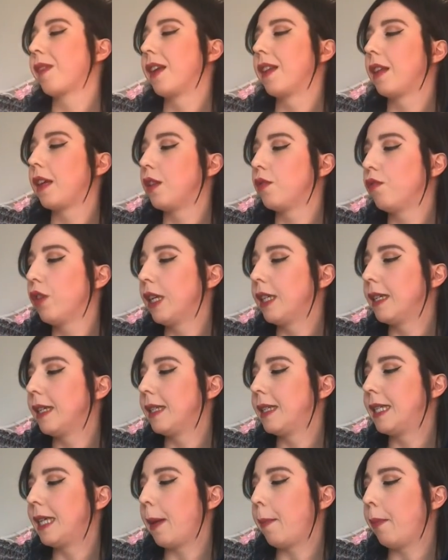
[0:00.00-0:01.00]
these
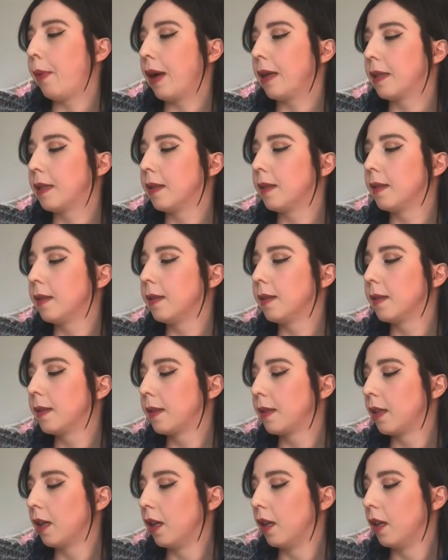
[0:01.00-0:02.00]
Reese's Dip
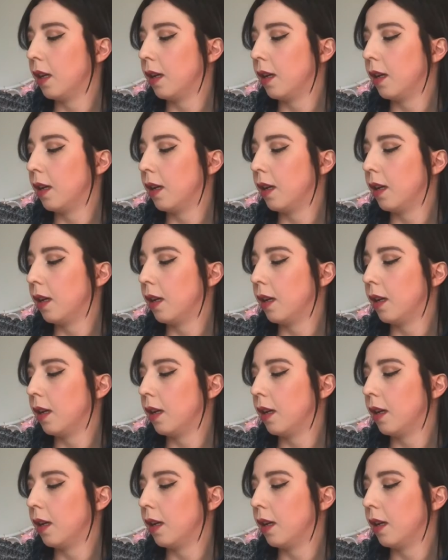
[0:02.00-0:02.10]
Pretzels,